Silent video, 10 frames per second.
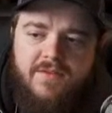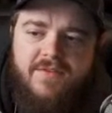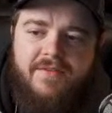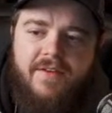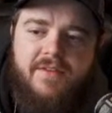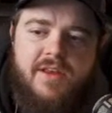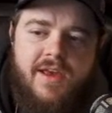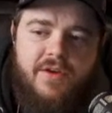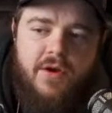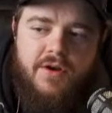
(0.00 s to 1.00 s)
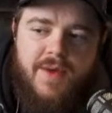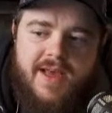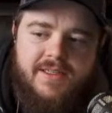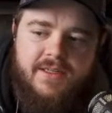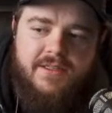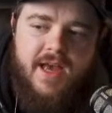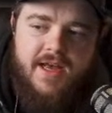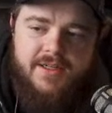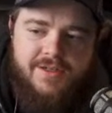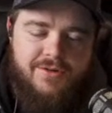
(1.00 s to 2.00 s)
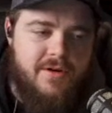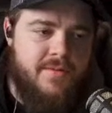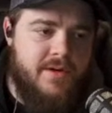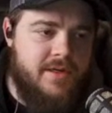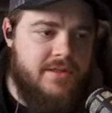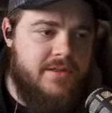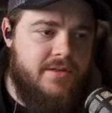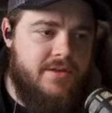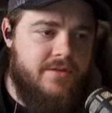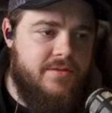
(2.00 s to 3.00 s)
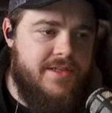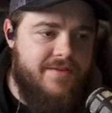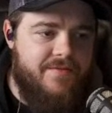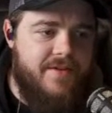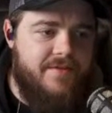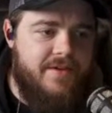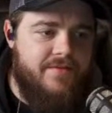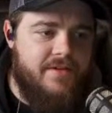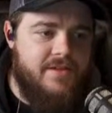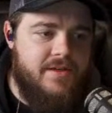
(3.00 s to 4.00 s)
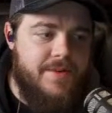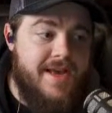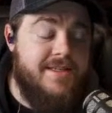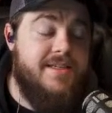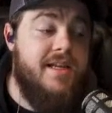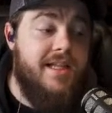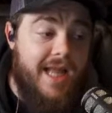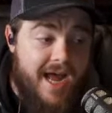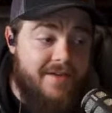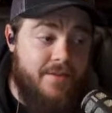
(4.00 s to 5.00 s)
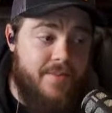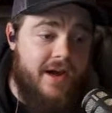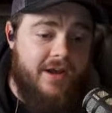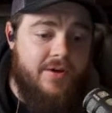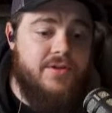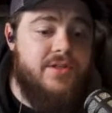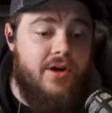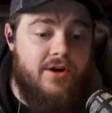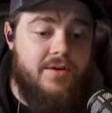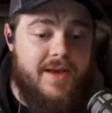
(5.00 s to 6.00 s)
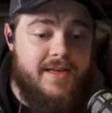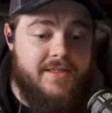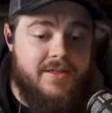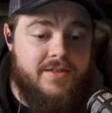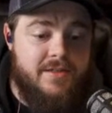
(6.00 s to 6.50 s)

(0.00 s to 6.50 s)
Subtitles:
$550. If you go Damascus, that adds $200. So $750 if it's Damascus, and a lot of the bog oaks are Damascus.